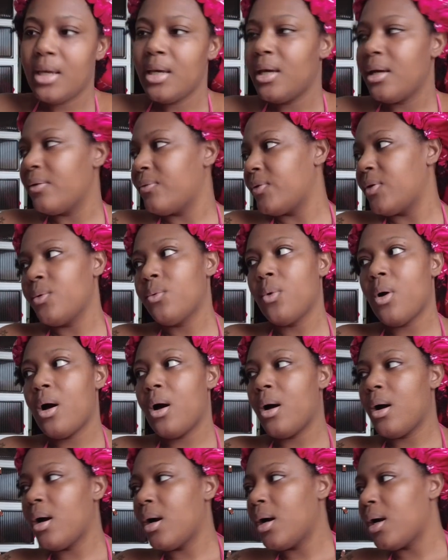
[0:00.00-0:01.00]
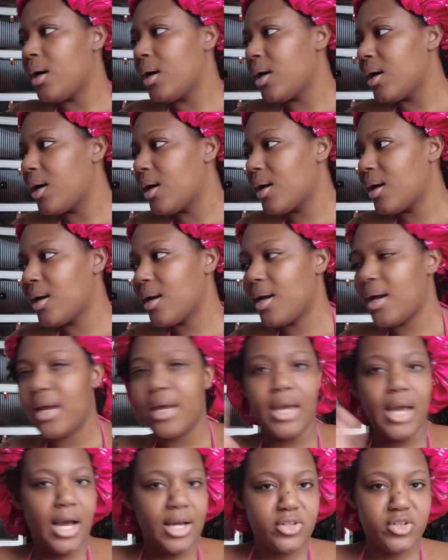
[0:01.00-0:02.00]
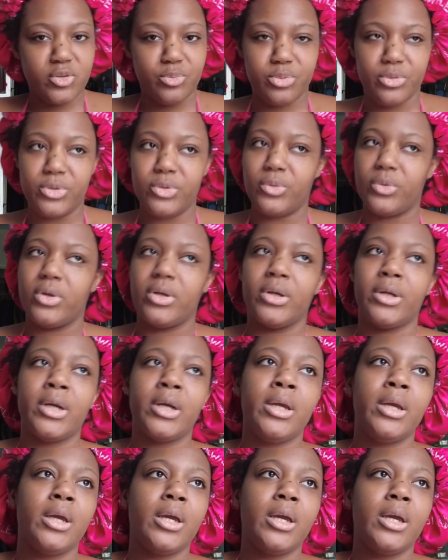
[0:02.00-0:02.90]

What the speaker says: If you are an entrepreneur,